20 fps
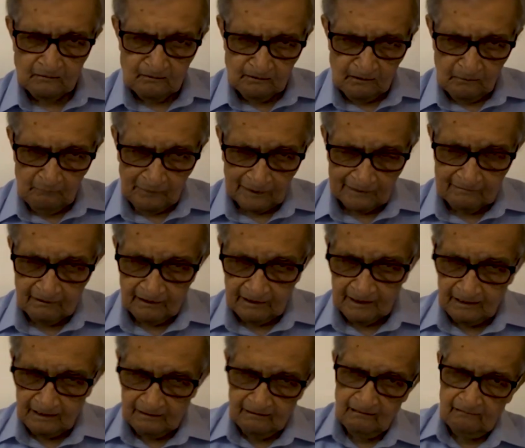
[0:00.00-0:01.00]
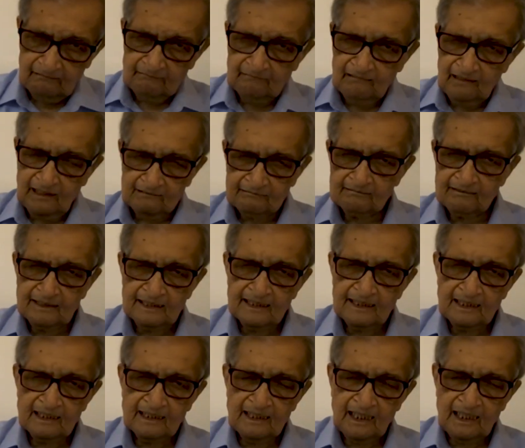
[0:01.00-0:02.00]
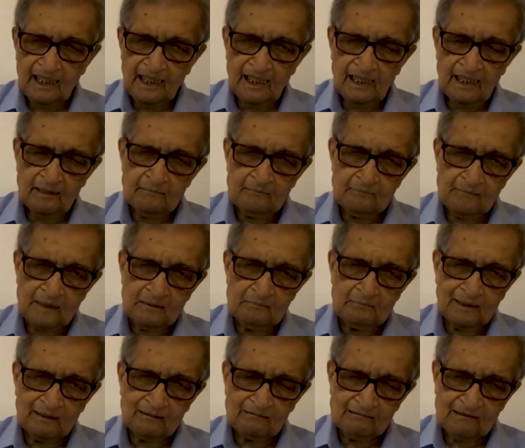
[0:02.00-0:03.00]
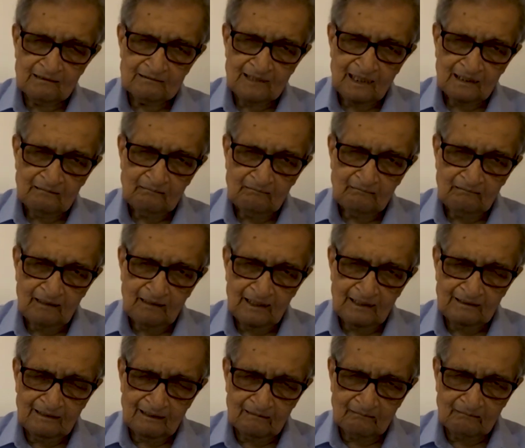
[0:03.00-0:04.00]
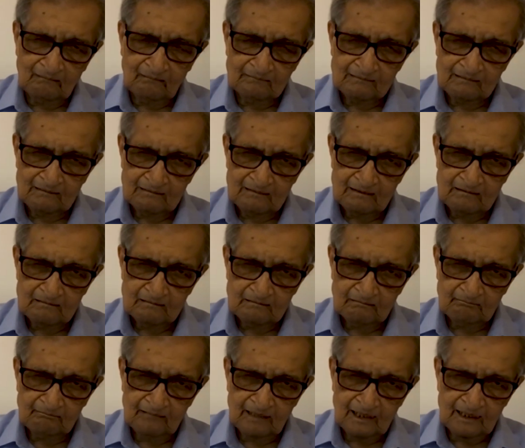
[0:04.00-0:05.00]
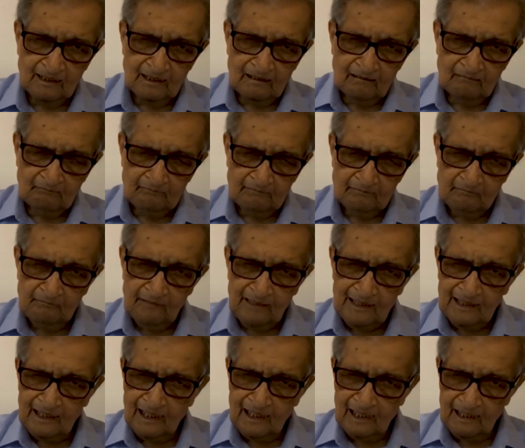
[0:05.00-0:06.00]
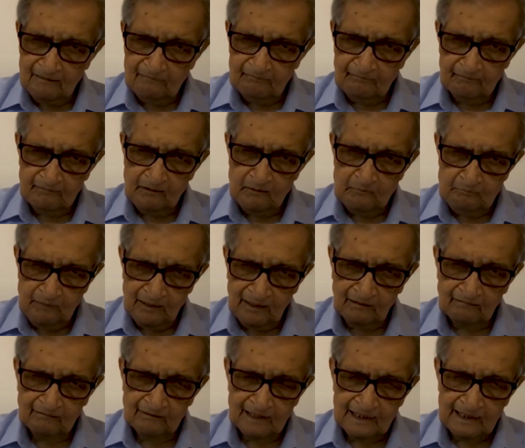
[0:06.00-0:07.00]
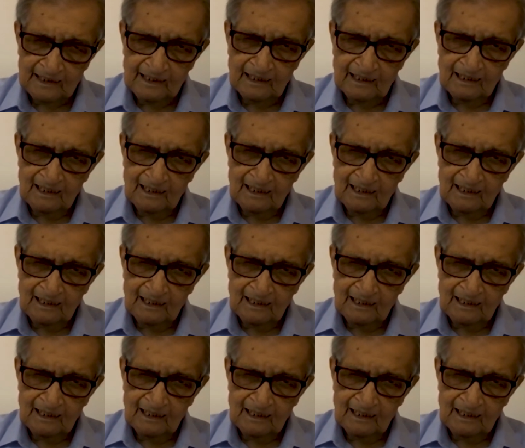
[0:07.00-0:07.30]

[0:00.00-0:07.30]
To some extent, it is, yes, because the secular Indian constitution was very carefully built.